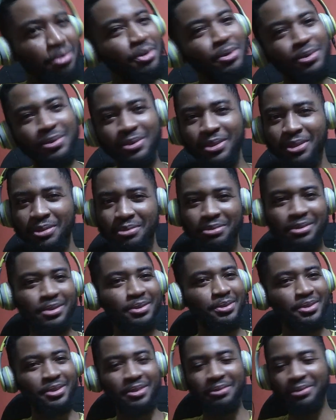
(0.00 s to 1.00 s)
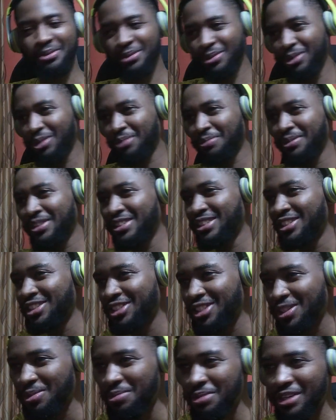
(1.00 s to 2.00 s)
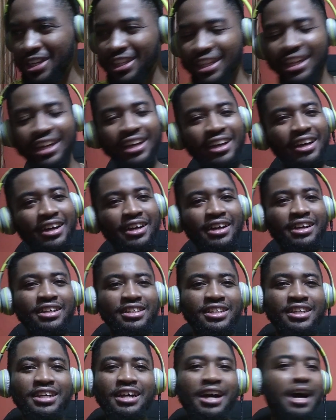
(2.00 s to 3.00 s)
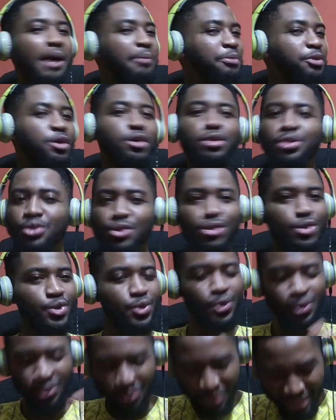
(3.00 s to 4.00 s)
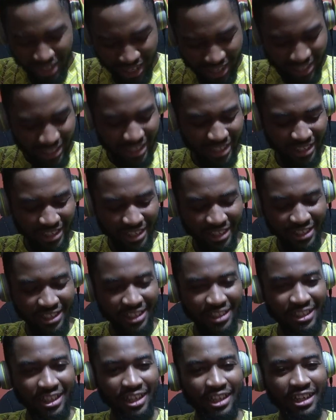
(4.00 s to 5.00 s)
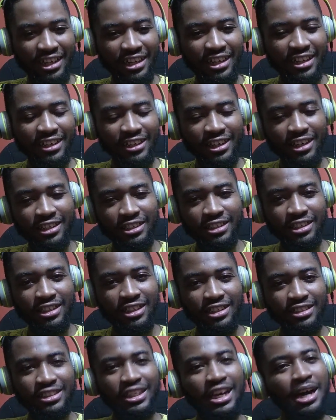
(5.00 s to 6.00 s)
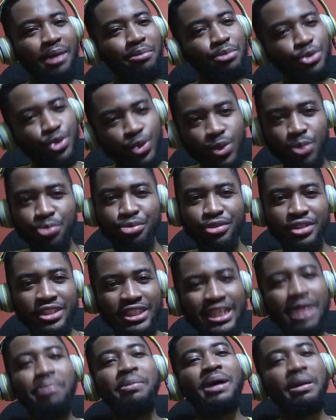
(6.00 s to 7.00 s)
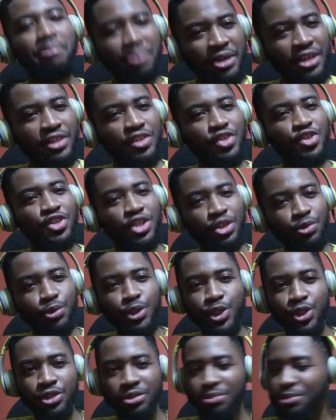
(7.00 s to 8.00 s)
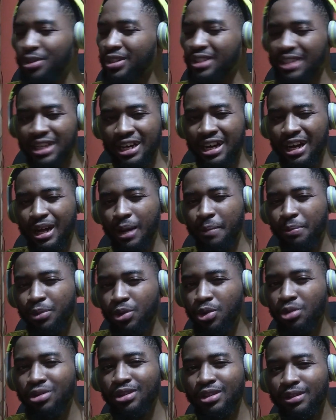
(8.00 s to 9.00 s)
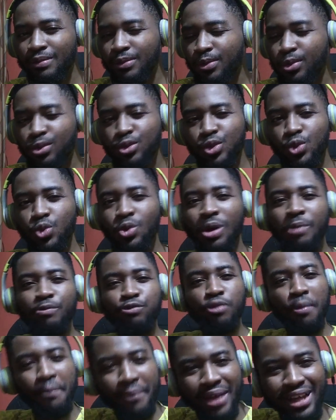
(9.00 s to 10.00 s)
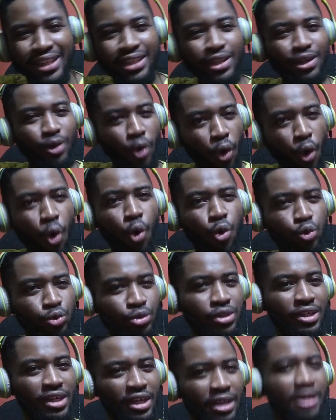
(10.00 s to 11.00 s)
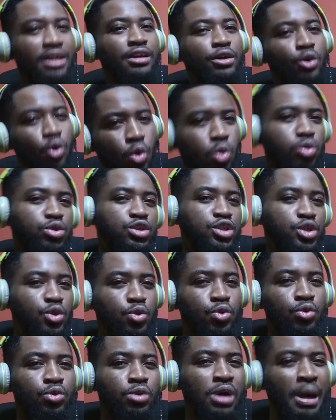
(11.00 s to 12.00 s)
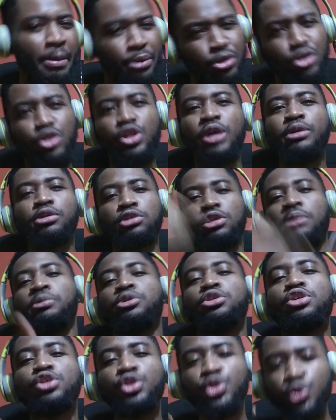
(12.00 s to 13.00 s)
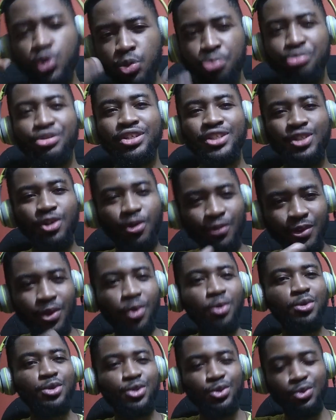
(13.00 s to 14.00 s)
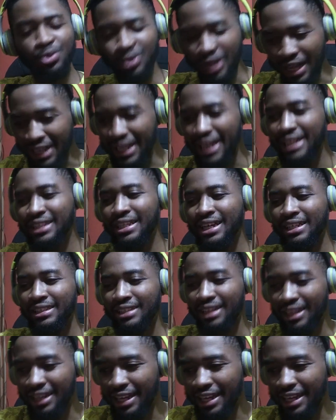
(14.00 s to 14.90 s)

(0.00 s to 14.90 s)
Hold up, ladies and gentlemen. Say, I'm not new school. Nah. Say, I'm new breed. I might be in this generation, but nah, I'm not an old school. I'm from that old school. I'm just a new breed of the old school. I like that.